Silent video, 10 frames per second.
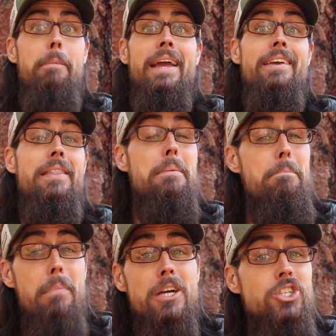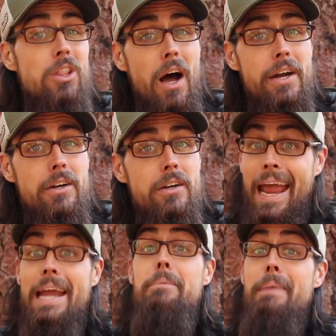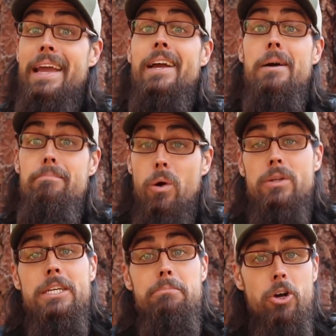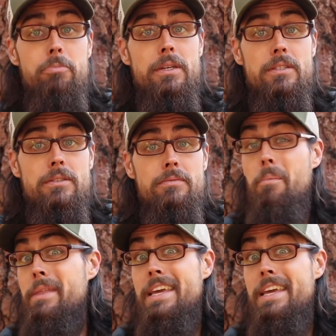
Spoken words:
making them much lighter, and making them multi-purpose. From